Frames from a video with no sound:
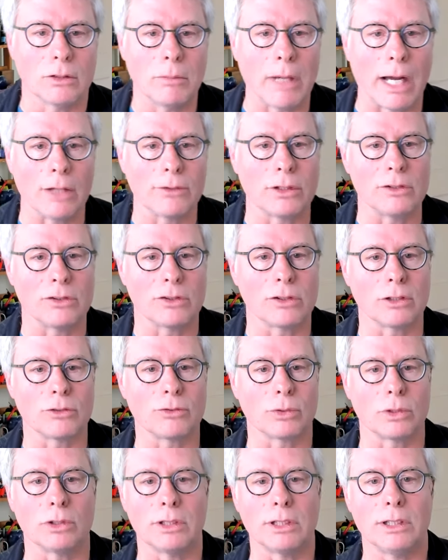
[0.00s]
about these things,
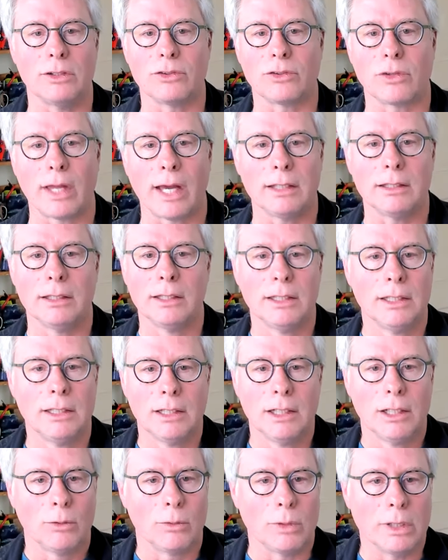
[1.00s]
really, is that
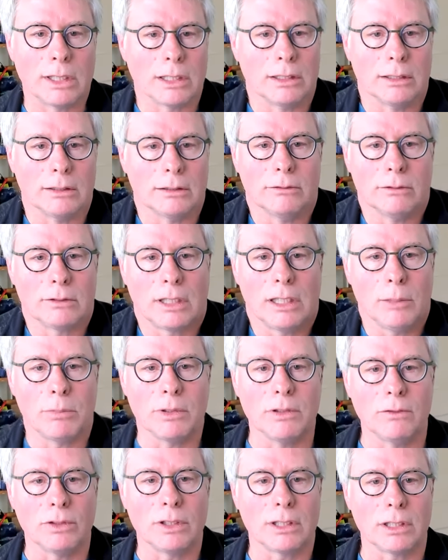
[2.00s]
we can keep
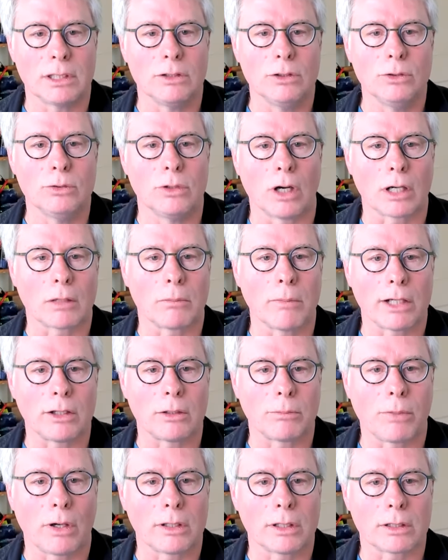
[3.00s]
inventing new dark matter
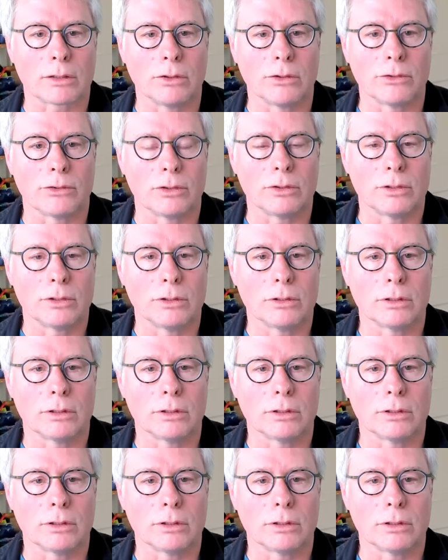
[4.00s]
particles until